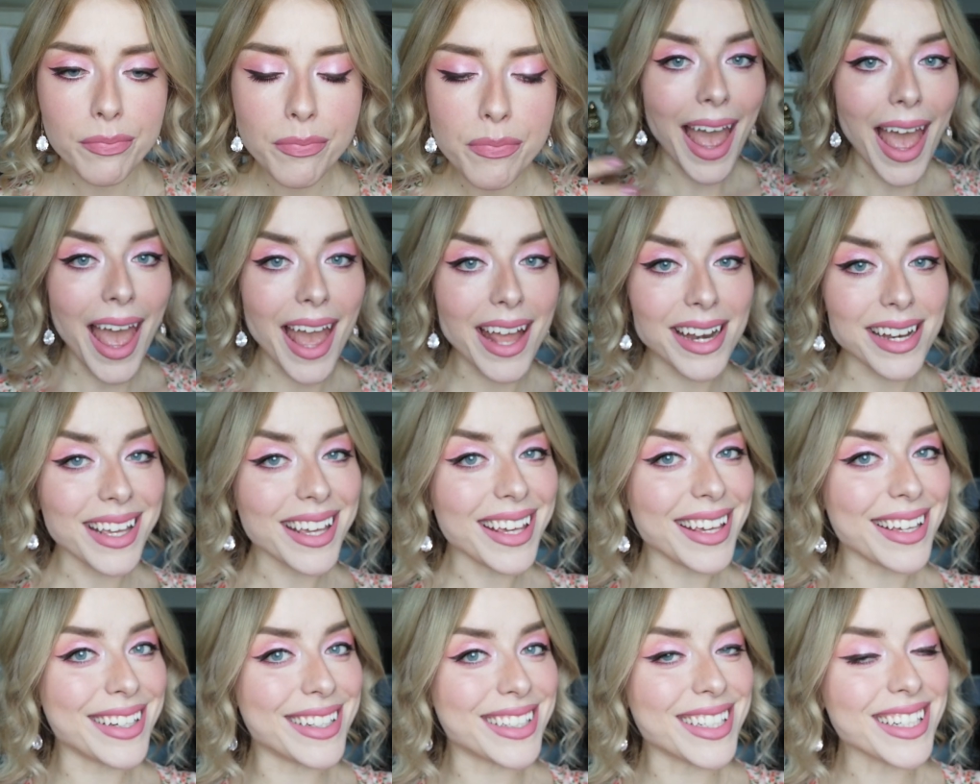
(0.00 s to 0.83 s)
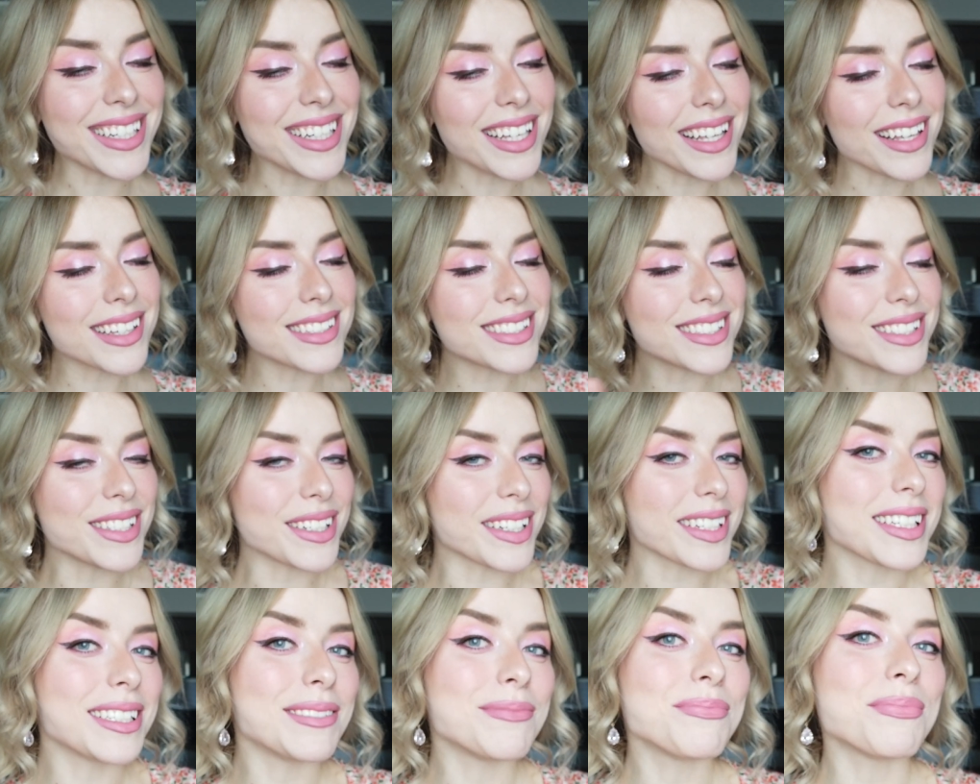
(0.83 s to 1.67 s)
And here is
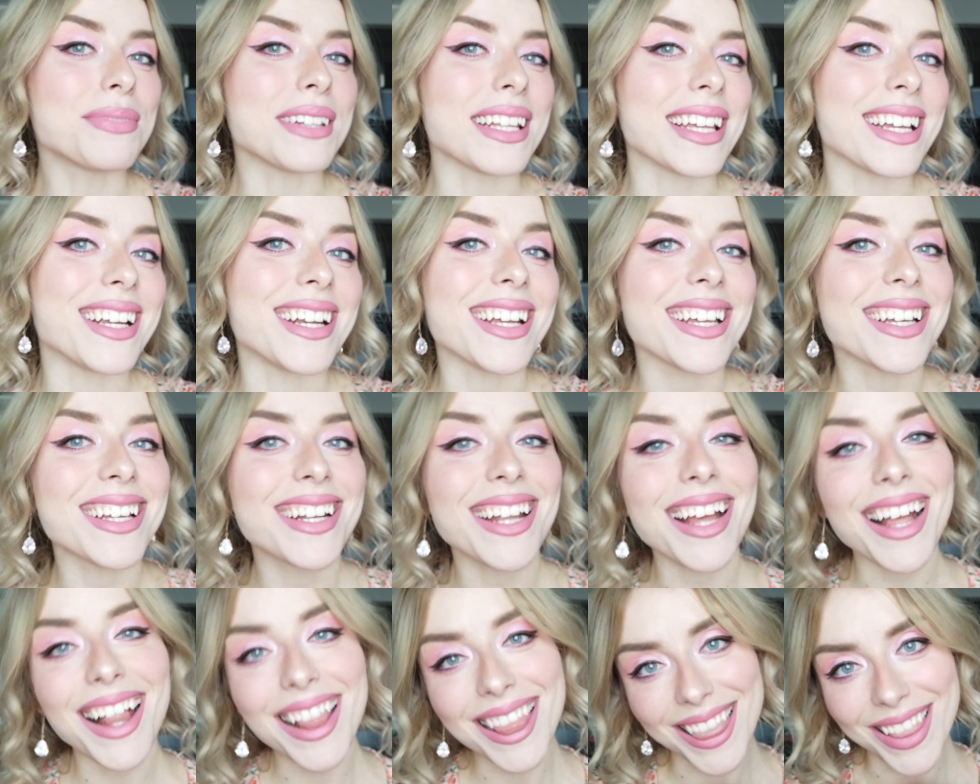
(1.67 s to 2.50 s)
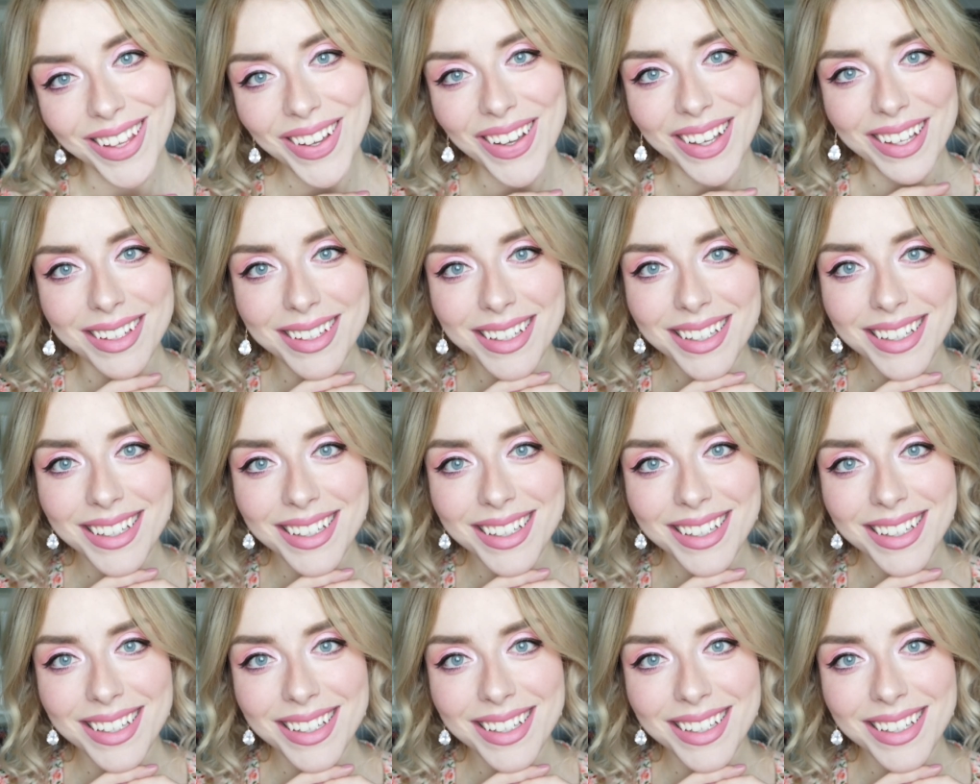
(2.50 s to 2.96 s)
your completed look.